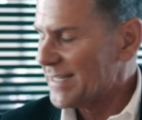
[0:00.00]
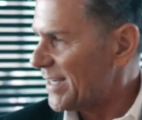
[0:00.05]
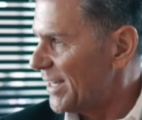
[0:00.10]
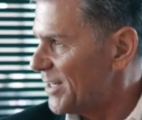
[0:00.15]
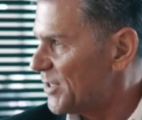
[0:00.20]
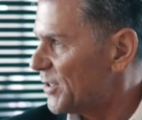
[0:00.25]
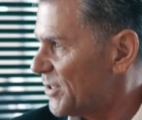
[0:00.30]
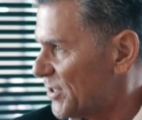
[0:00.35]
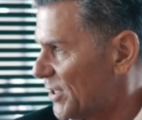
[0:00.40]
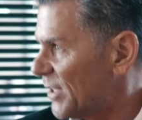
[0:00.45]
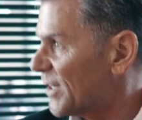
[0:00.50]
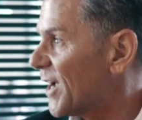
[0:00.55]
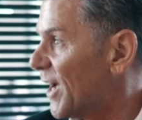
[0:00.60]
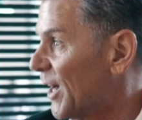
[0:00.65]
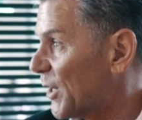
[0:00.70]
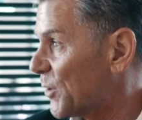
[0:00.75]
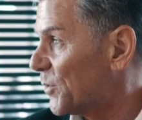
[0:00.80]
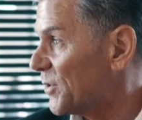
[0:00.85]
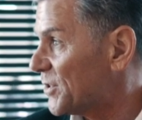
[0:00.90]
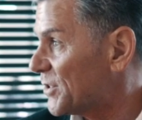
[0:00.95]
says it's the
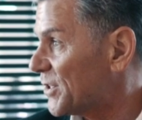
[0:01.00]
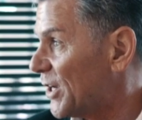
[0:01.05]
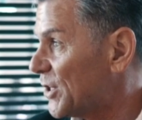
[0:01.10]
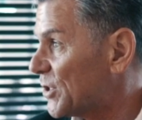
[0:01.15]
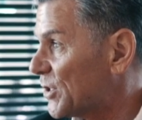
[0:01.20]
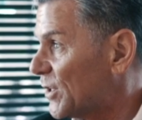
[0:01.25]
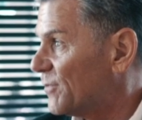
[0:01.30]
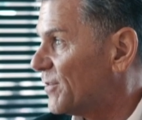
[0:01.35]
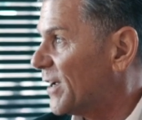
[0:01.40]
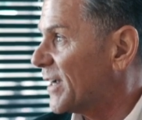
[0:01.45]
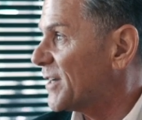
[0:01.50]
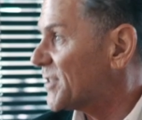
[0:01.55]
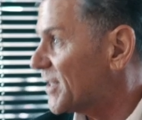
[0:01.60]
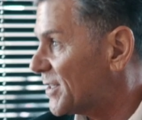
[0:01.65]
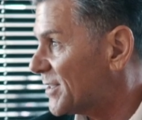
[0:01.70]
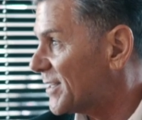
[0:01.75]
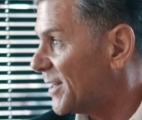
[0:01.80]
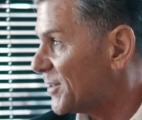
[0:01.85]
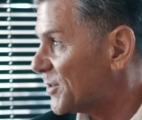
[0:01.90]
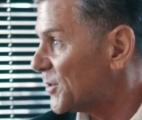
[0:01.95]
concretization of
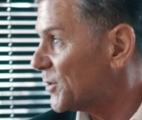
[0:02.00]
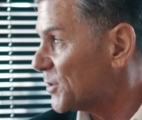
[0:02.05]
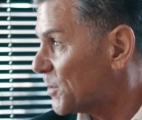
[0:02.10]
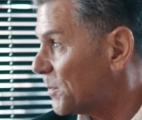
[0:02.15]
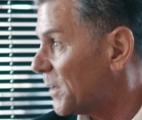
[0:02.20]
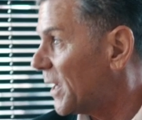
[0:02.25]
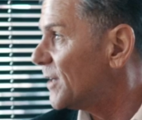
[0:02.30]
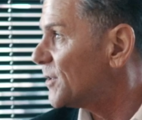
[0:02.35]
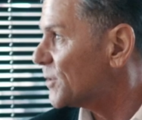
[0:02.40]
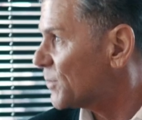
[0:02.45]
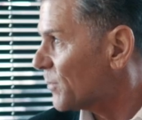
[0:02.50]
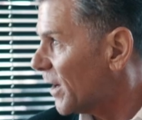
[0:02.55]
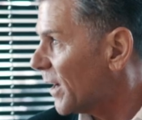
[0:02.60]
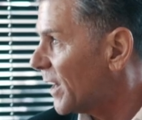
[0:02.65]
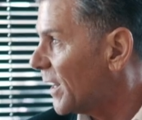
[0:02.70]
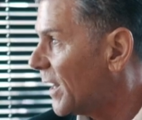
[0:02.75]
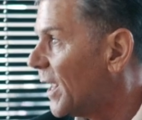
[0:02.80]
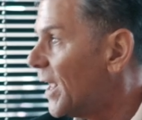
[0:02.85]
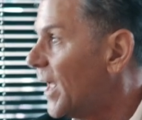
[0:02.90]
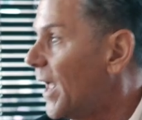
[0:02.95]
existential space,
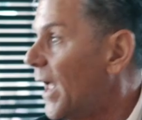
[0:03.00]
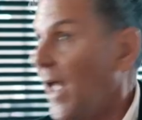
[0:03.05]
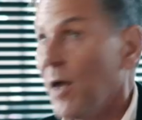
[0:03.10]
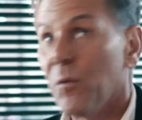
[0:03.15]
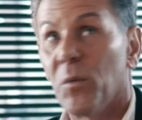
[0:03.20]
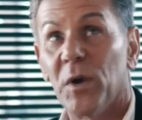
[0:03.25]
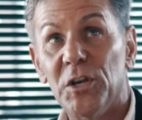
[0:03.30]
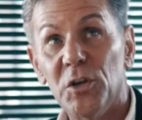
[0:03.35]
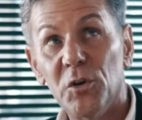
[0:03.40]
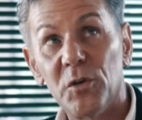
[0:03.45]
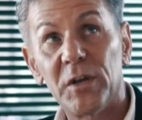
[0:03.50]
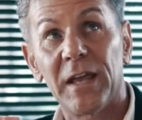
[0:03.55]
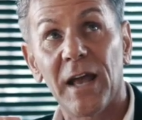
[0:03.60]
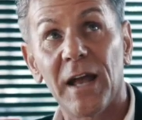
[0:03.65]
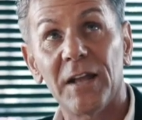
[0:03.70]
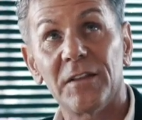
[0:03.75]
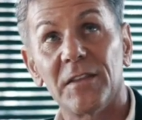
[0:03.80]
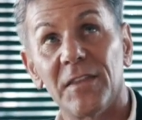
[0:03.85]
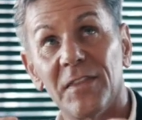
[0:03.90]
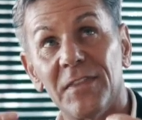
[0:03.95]
right? And when you
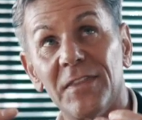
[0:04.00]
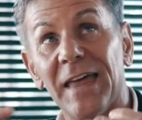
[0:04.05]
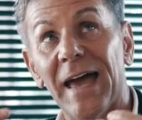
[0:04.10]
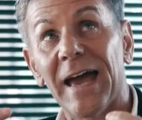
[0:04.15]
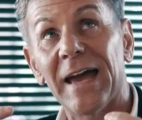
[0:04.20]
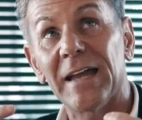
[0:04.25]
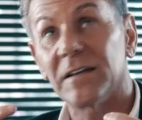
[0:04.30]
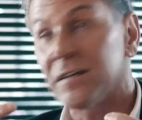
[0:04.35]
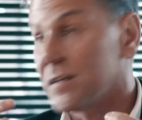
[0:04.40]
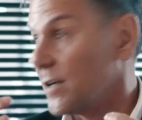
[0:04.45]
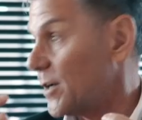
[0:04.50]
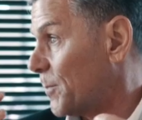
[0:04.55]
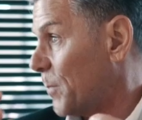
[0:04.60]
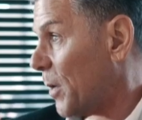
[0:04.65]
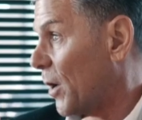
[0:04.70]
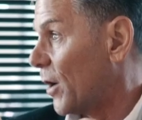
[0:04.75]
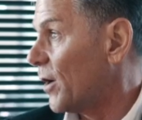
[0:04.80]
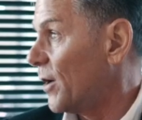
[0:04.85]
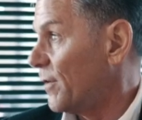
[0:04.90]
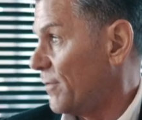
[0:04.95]
get that
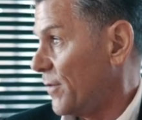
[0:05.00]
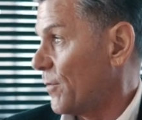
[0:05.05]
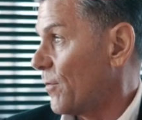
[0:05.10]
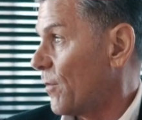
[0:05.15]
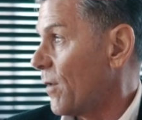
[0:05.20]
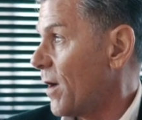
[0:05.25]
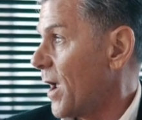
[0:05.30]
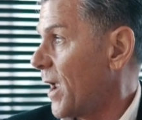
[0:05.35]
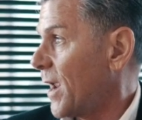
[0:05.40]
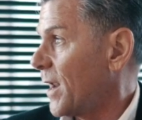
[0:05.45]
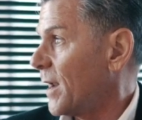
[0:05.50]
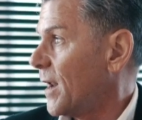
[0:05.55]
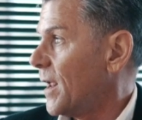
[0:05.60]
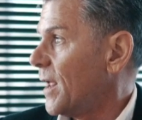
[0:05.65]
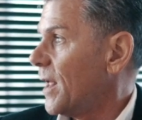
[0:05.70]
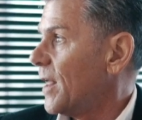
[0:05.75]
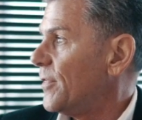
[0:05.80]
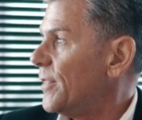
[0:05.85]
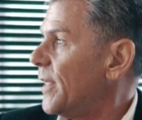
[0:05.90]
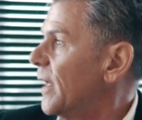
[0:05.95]
part of it right,
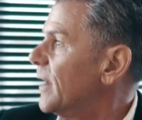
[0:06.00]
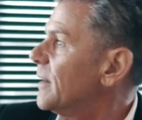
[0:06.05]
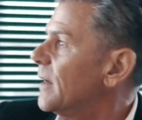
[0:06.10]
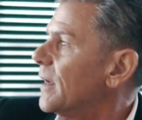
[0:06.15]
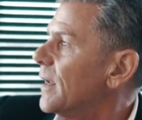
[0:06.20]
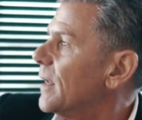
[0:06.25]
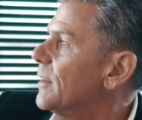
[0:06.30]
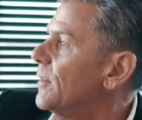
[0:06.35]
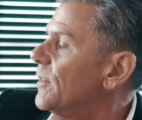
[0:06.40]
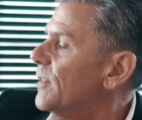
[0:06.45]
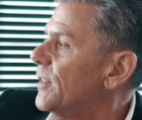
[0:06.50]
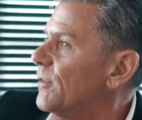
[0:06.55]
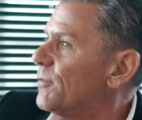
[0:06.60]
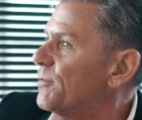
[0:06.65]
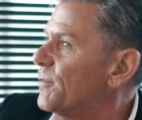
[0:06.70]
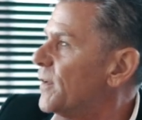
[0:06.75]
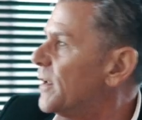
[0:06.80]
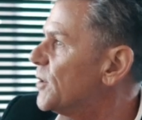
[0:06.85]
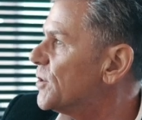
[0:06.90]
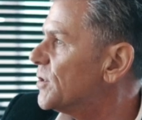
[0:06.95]
then the
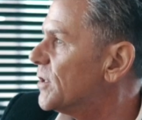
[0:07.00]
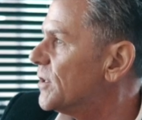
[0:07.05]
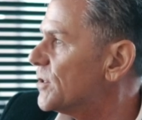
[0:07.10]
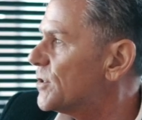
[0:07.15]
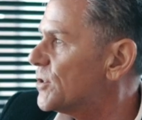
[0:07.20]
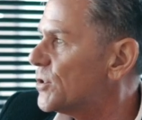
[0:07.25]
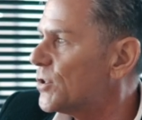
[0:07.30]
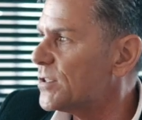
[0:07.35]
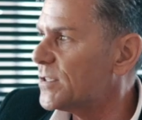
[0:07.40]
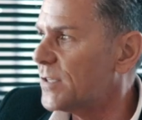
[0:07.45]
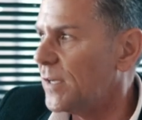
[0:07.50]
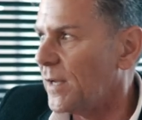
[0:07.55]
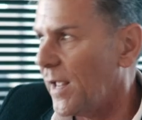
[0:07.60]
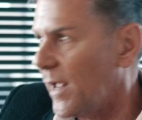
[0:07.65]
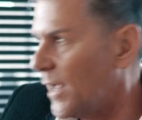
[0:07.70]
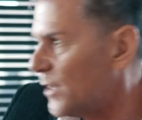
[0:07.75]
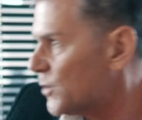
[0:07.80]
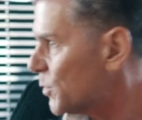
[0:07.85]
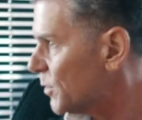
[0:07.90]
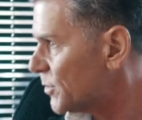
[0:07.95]
finishes just
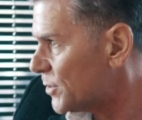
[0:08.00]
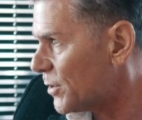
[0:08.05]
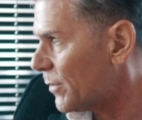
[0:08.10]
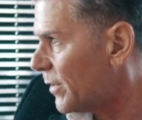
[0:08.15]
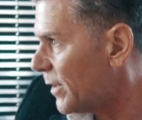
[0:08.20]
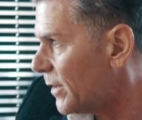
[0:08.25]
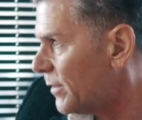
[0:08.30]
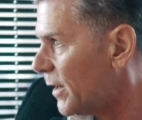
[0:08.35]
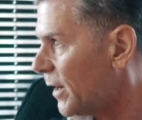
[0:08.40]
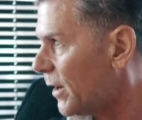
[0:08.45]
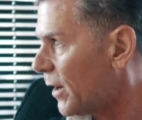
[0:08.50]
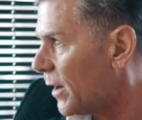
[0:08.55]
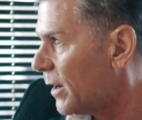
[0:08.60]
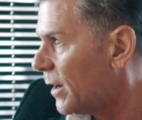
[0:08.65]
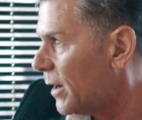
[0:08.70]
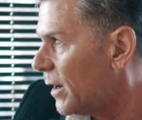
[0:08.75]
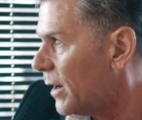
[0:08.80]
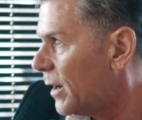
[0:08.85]
enhance what's already there.